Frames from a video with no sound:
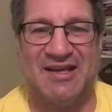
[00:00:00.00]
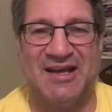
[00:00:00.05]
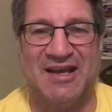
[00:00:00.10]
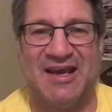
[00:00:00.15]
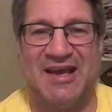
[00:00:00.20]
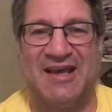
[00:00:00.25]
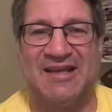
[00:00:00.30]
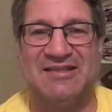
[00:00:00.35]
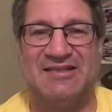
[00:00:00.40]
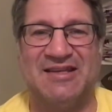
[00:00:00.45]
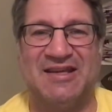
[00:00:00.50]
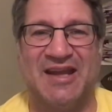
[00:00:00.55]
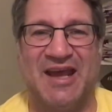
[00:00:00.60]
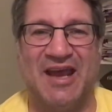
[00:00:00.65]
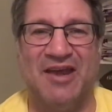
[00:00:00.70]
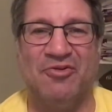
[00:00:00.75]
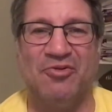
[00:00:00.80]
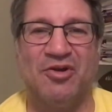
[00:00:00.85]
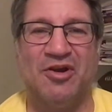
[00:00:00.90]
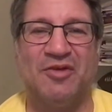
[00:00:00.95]
And today
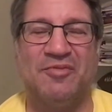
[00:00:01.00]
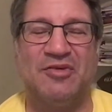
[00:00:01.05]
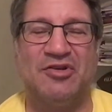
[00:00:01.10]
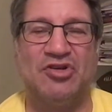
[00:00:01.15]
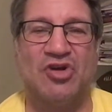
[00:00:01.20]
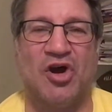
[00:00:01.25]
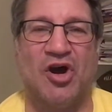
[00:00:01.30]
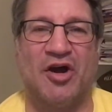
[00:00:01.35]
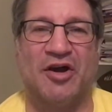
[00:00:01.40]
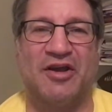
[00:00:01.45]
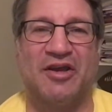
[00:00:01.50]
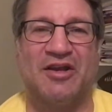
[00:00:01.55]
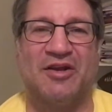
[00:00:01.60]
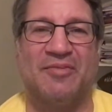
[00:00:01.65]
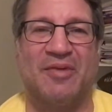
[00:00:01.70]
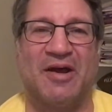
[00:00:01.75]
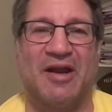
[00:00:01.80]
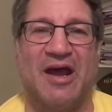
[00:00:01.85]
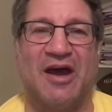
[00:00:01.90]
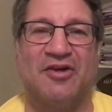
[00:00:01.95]
we're going to be talking
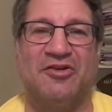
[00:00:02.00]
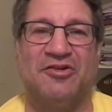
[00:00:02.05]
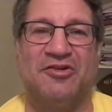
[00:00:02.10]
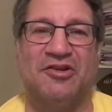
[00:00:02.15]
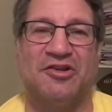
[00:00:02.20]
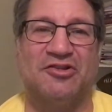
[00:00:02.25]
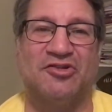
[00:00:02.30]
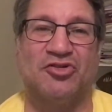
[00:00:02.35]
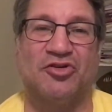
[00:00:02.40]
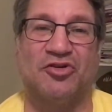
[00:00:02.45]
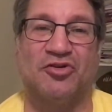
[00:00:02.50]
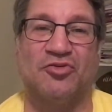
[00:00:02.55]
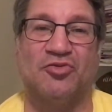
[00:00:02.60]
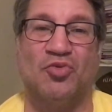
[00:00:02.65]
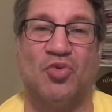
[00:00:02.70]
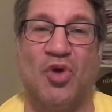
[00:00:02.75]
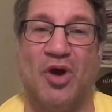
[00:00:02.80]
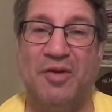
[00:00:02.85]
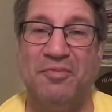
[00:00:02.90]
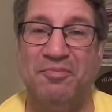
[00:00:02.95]
about how you can turn
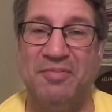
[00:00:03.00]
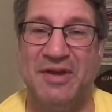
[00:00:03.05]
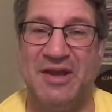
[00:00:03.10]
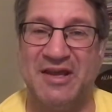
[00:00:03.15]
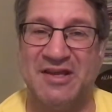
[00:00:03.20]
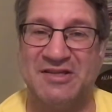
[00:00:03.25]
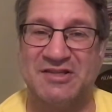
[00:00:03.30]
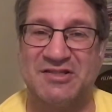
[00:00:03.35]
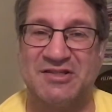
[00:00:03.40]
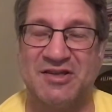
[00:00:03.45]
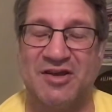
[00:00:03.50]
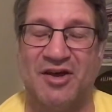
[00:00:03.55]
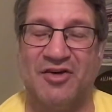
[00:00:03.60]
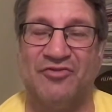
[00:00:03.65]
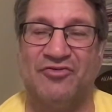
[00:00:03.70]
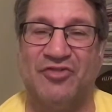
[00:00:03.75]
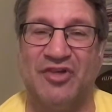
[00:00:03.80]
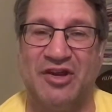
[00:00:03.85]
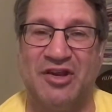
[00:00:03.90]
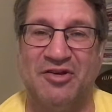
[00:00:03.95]
one piece of
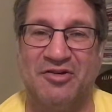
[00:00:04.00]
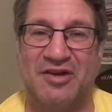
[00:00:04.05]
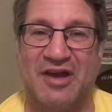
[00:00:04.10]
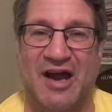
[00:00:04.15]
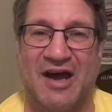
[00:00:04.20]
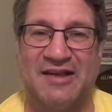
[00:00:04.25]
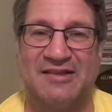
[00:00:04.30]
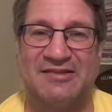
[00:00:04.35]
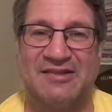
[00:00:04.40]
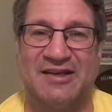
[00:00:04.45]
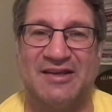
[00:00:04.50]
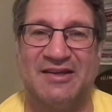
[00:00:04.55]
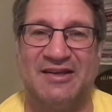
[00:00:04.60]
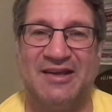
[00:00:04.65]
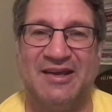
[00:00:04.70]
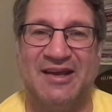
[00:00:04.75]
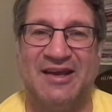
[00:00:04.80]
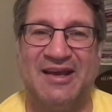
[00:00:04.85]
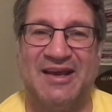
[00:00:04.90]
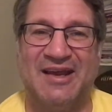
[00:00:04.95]
video content
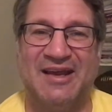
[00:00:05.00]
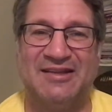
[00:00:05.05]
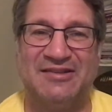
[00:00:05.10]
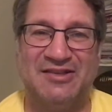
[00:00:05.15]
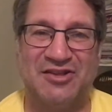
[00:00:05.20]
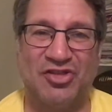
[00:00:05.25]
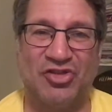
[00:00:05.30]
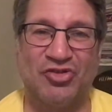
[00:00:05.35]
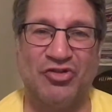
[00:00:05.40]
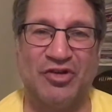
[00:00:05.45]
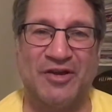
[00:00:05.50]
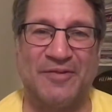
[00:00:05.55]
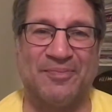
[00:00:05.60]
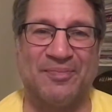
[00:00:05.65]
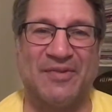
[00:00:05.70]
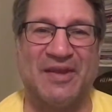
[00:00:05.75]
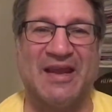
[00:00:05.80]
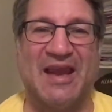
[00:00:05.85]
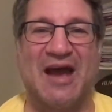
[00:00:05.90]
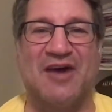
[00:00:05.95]
into three
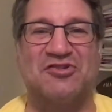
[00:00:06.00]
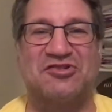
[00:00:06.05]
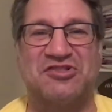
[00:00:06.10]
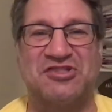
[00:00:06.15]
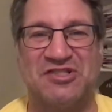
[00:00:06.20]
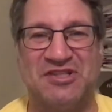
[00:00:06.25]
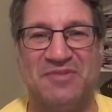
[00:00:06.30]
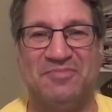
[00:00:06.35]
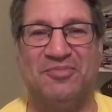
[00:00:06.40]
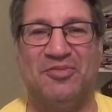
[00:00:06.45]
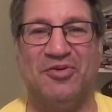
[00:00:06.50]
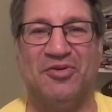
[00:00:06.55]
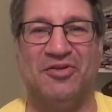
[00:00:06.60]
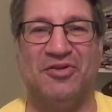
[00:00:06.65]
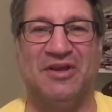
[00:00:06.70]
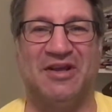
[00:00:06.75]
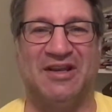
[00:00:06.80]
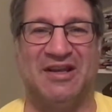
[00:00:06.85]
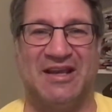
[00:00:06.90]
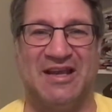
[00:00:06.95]
and how simple
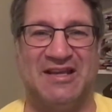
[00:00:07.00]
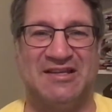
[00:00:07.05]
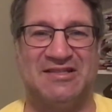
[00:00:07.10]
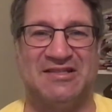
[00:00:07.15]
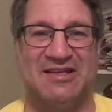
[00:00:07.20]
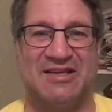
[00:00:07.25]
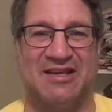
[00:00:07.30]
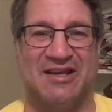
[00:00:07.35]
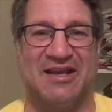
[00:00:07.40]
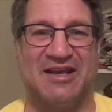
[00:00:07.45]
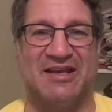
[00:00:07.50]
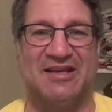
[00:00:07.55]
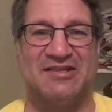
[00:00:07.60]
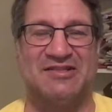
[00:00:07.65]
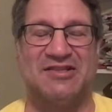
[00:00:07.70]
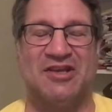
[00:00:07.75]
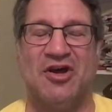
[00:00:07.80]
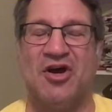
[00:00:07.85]
and easy it is.